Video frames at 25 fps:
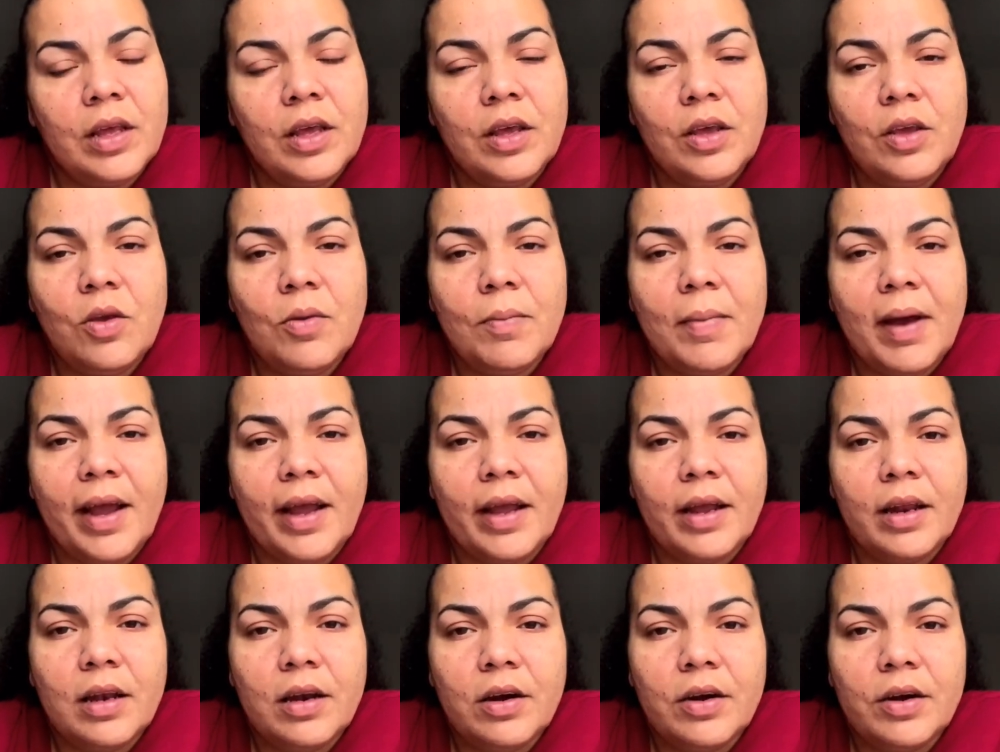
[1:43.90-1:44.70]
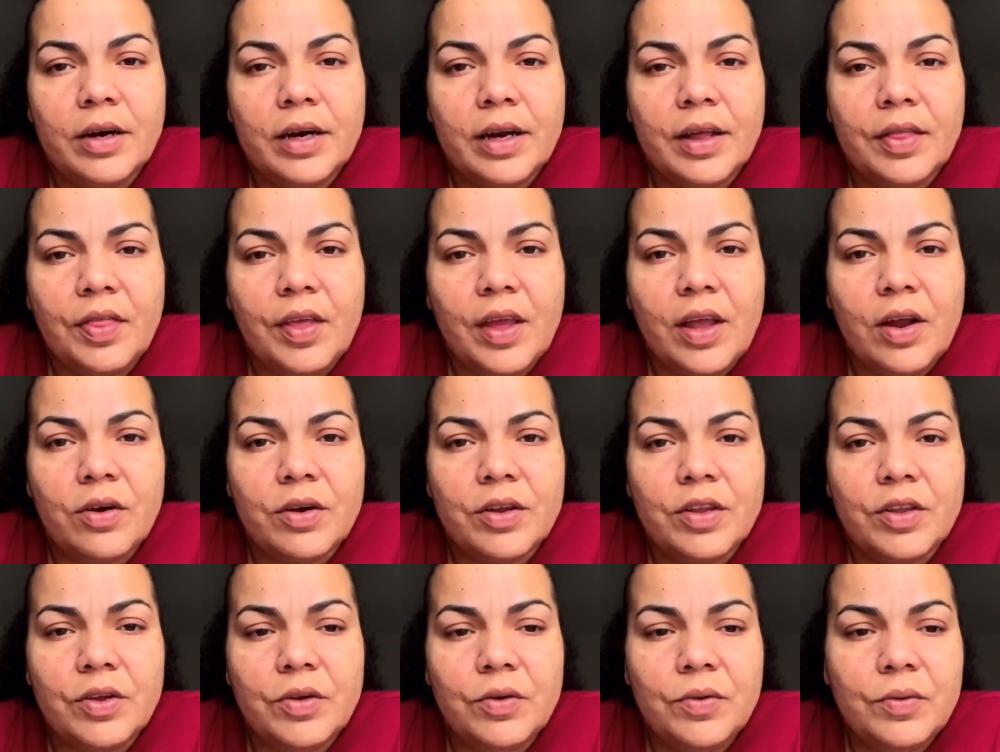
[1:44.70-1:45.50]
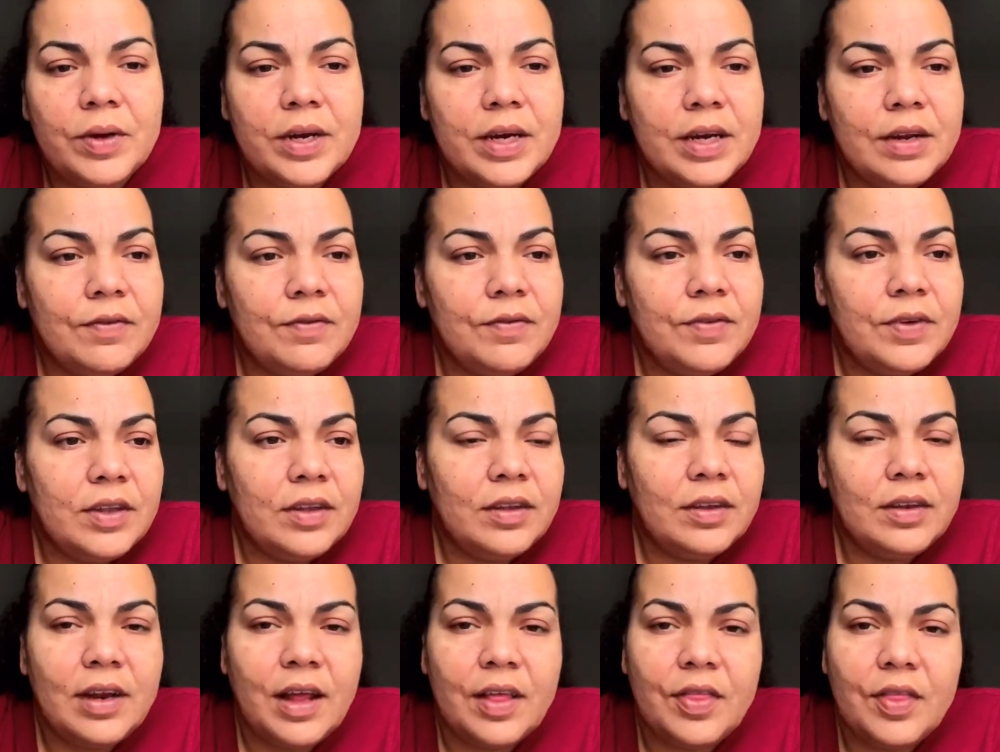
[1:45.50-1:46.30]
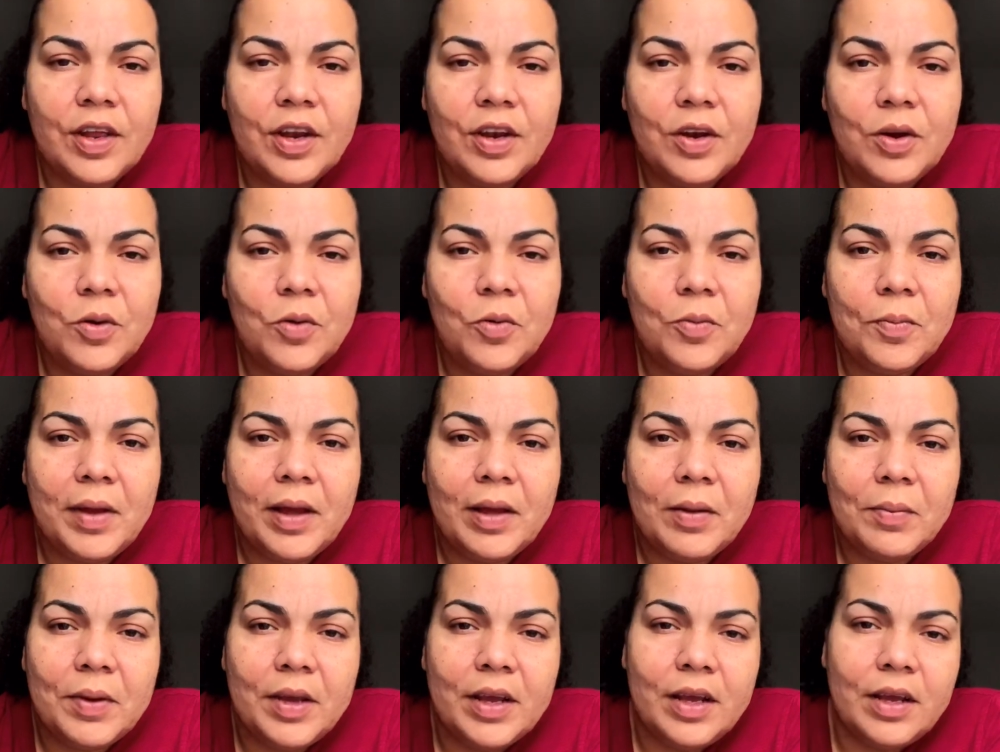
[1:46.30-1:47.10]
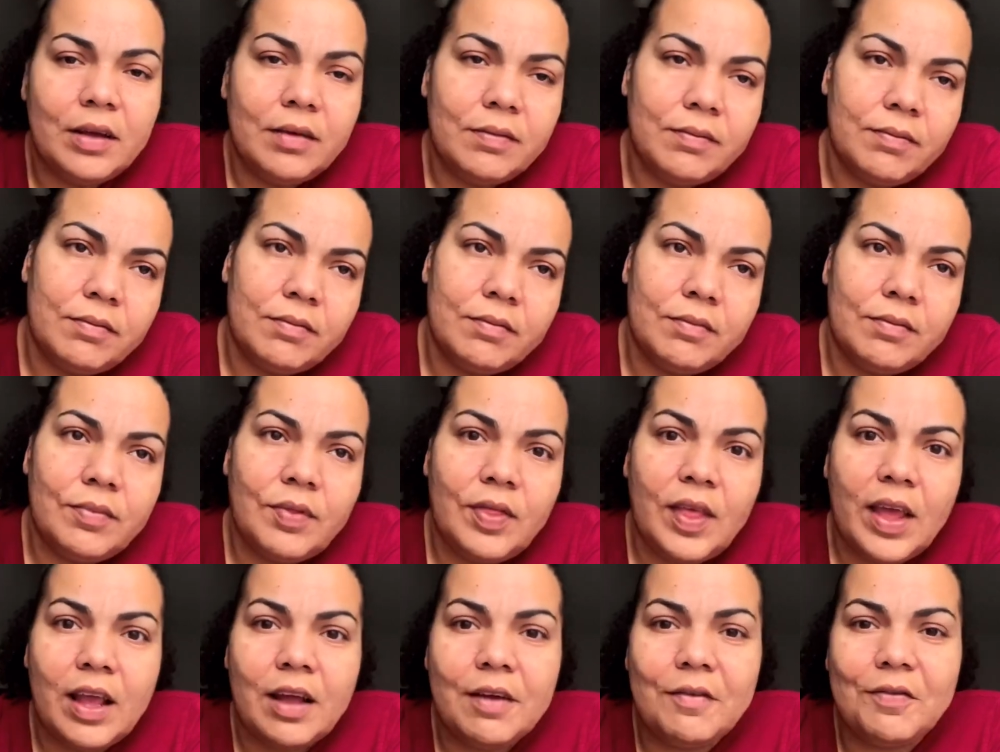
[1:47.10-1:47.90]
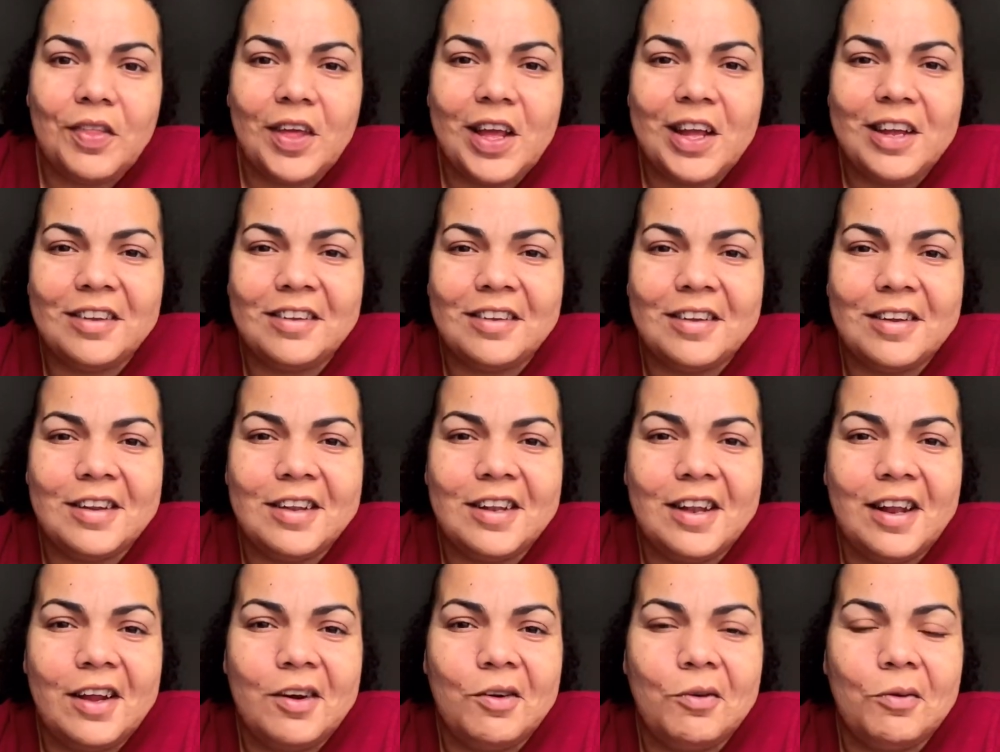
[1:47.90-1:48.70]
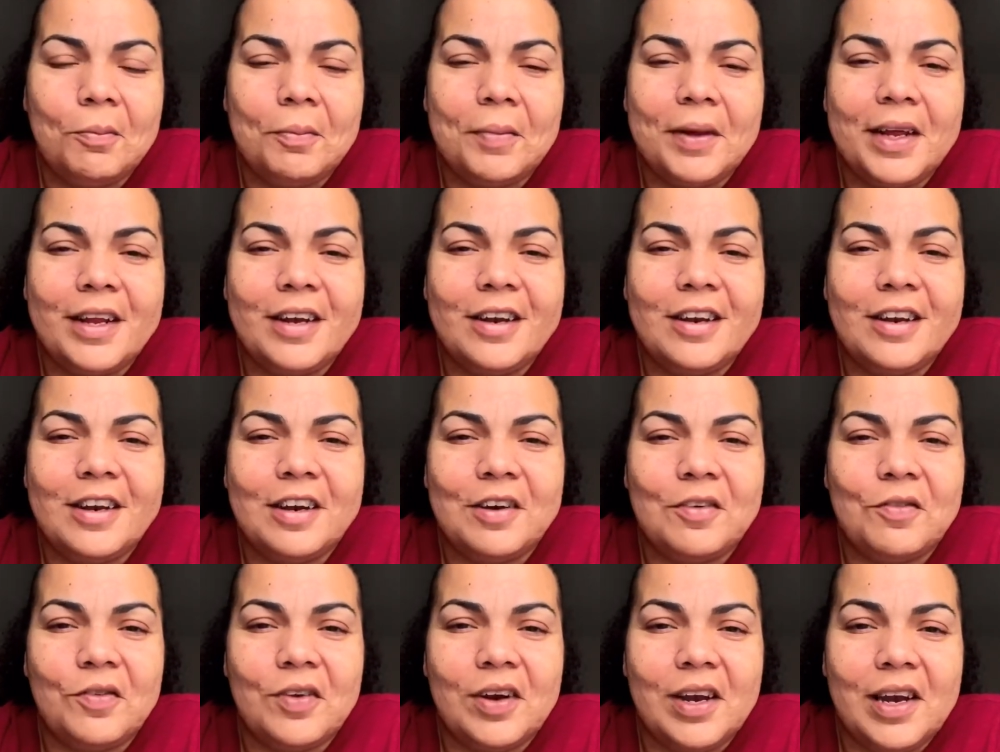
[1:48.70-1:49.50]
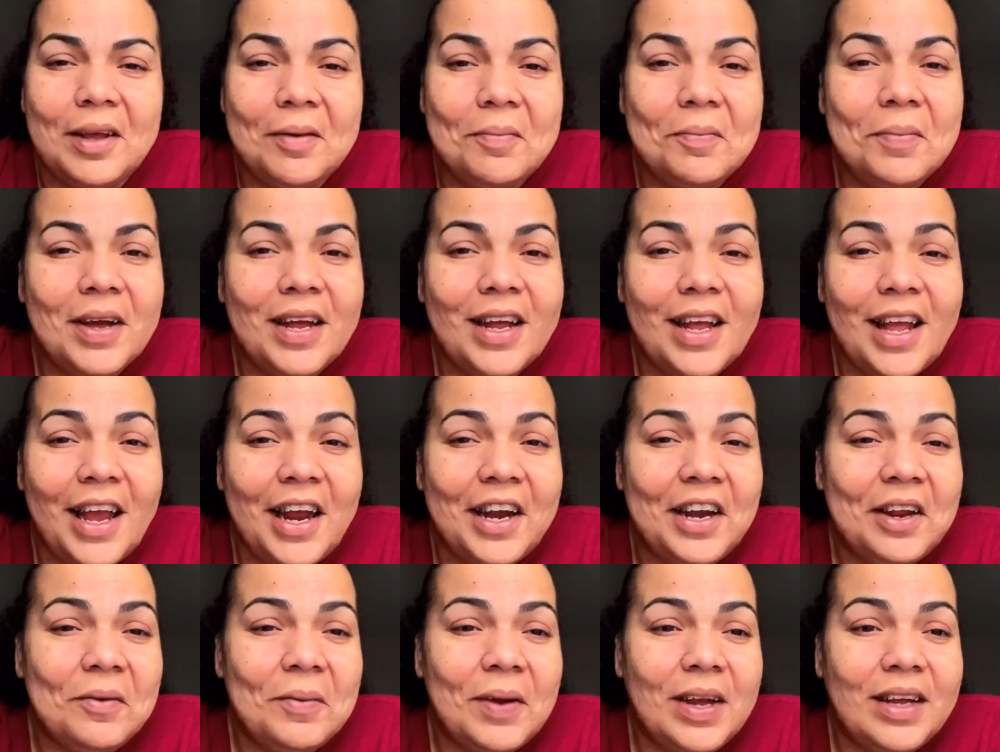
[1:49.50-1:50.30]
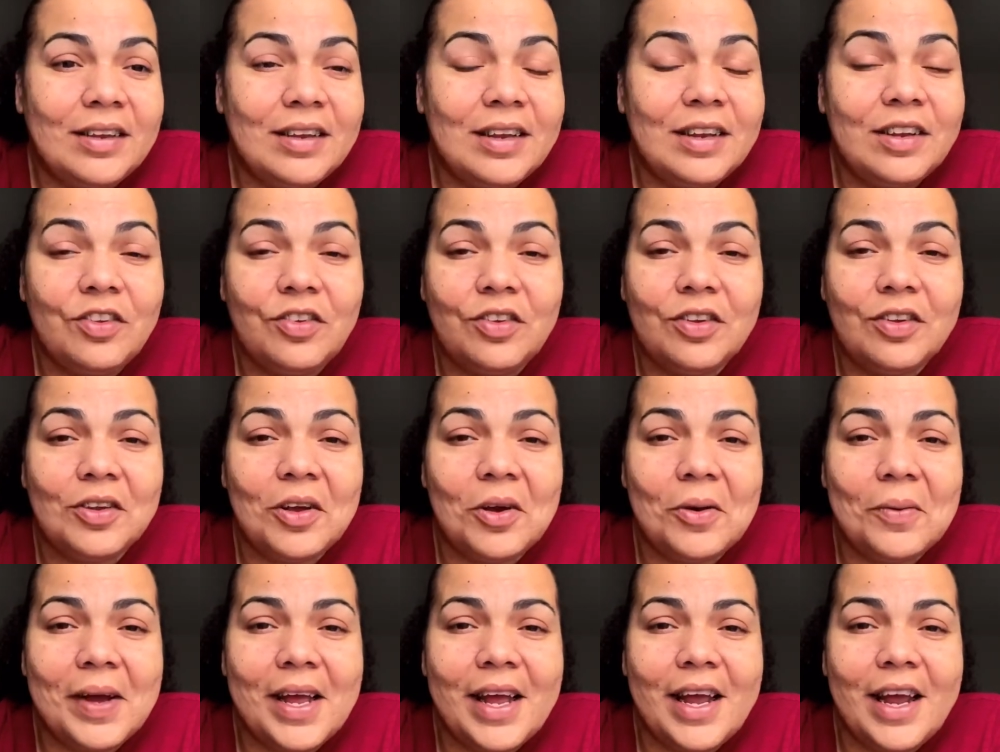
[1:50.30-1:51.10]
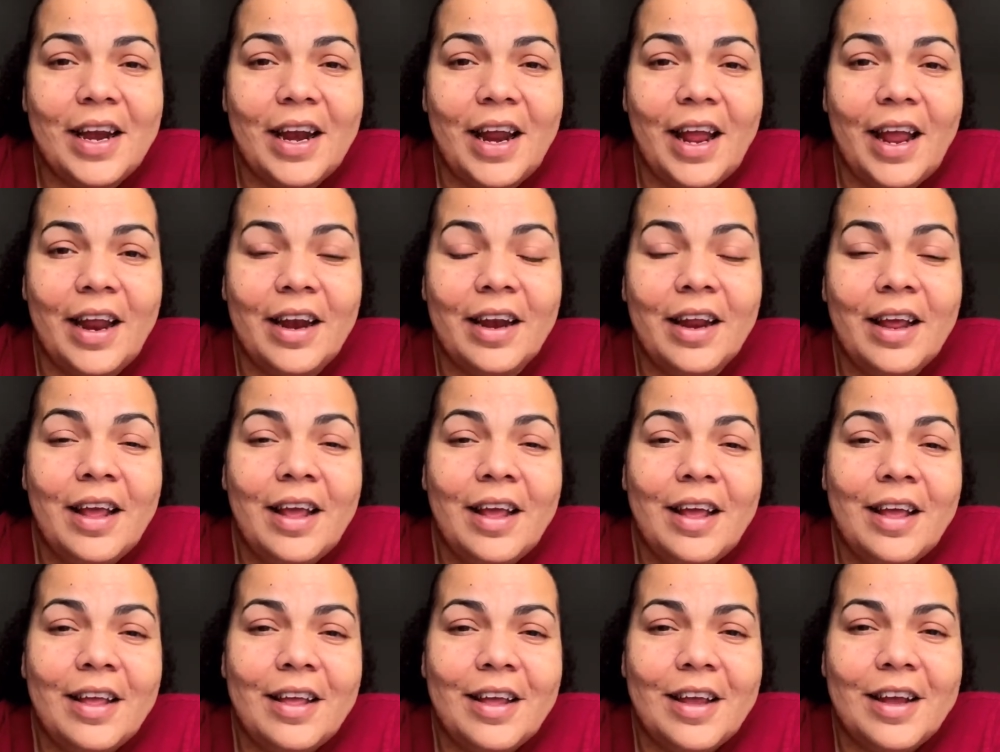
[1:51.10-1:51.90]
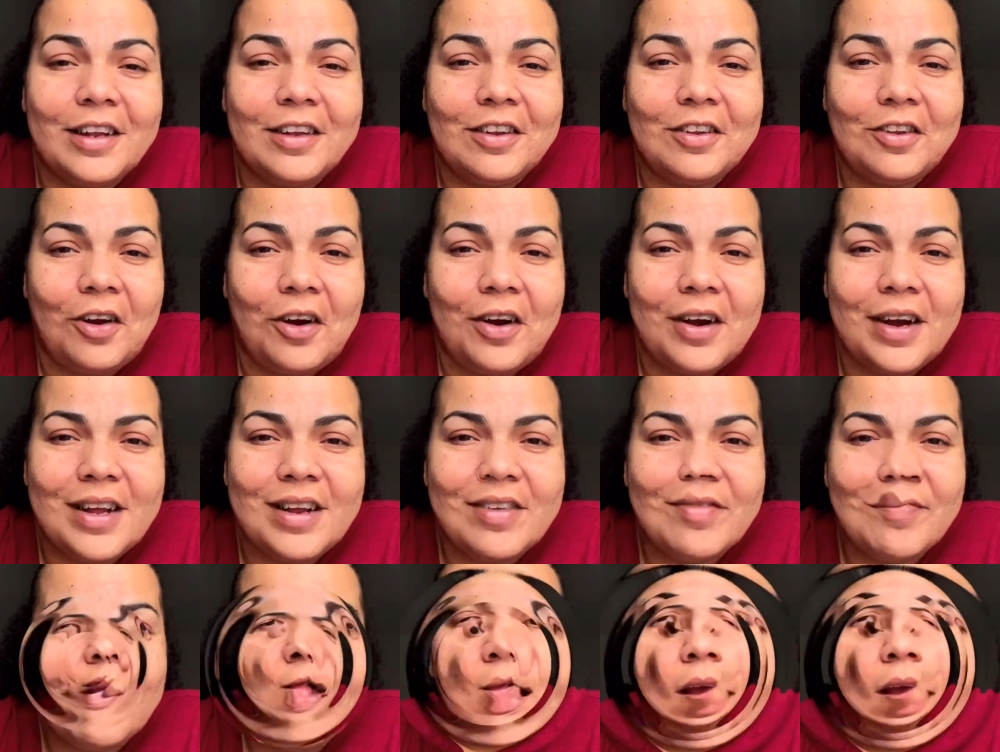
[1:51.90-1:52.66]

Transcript: you might learn a thing or two. And if it's nothing new, maybe think of things a little bit differently. But anyways, let's just go ahead and get started.